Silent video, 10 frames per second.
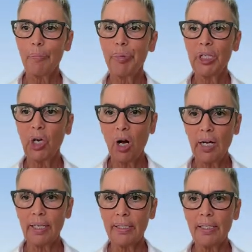
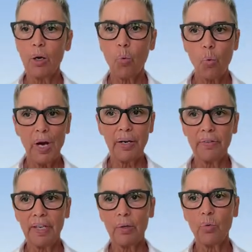beyond where
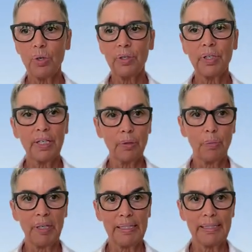they were in the
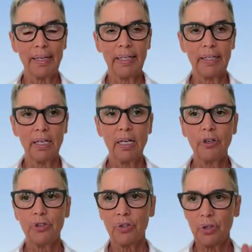baseline.
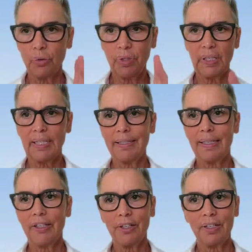So the
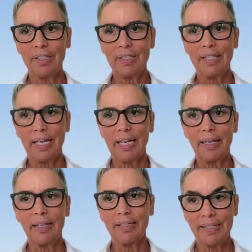organization is
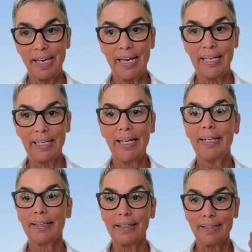saying,
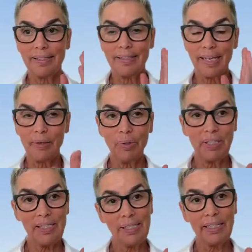let's stay with
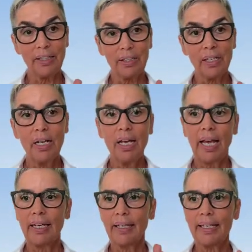this leader
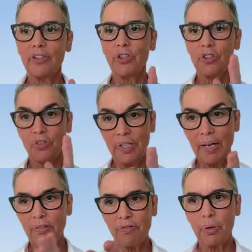and let's just
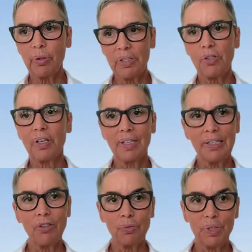now focus on
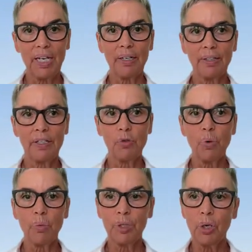these 3 areas
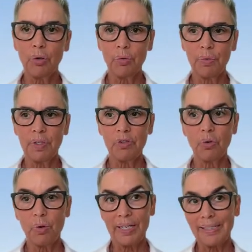while we go through this
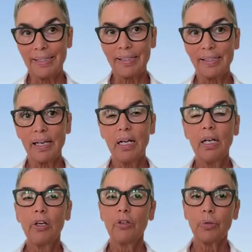crisis.
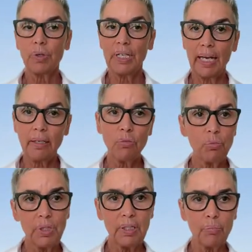So again,
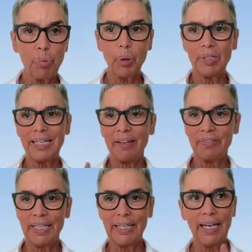really important to have
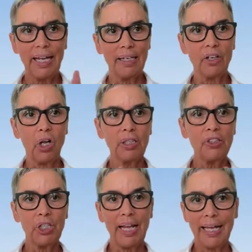data and
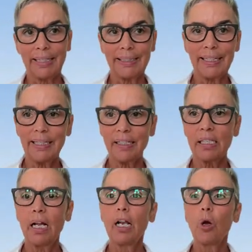knowledge and analytics
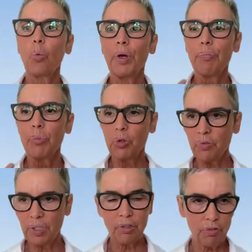when
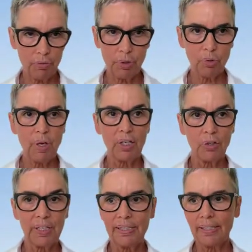moving through a
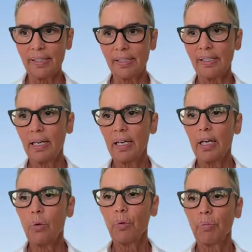crisis.
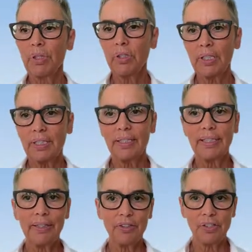When we look at the
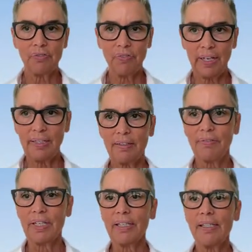leader's
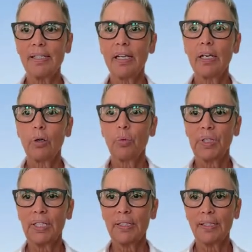effectiveness, we
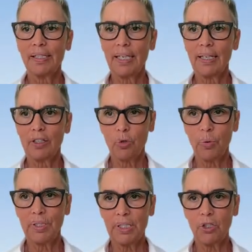can see that
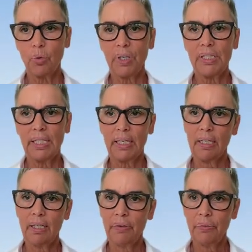
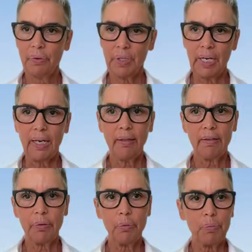2020, okay,
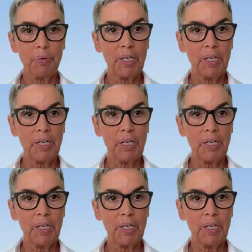they were